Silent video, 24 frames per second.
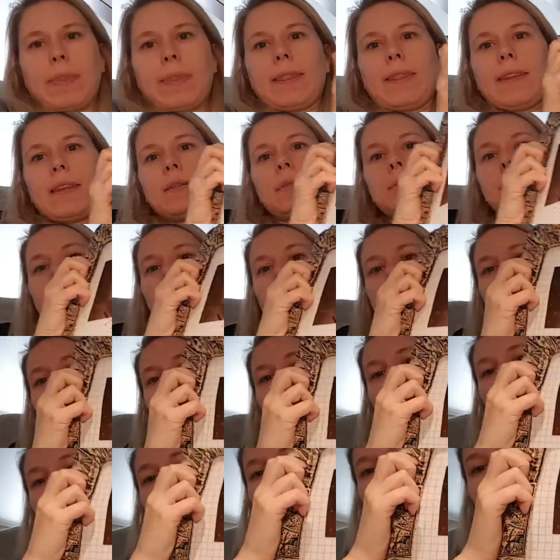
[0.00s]
And
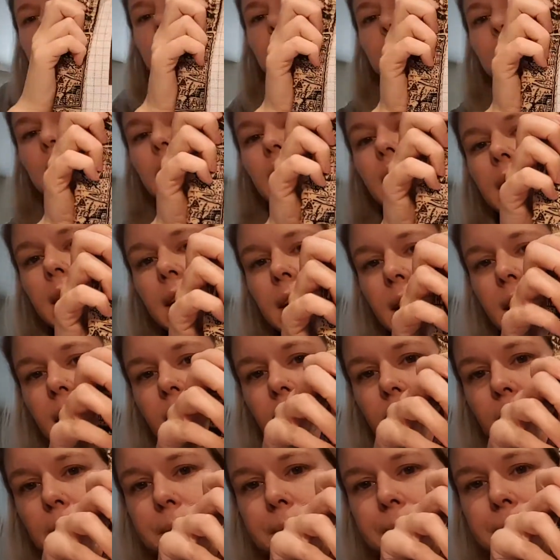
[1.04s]
so this is where I
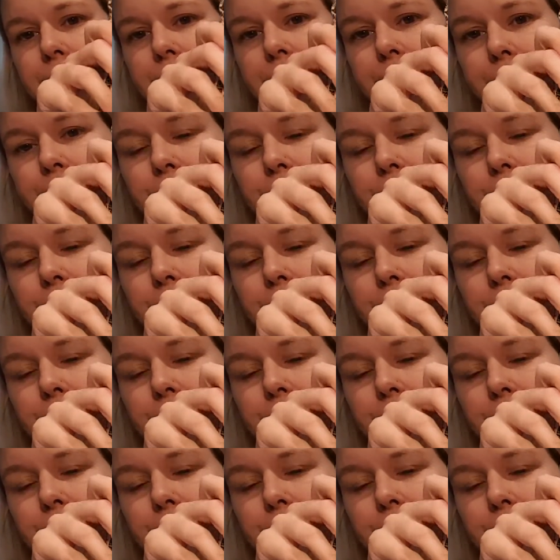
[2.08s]
am.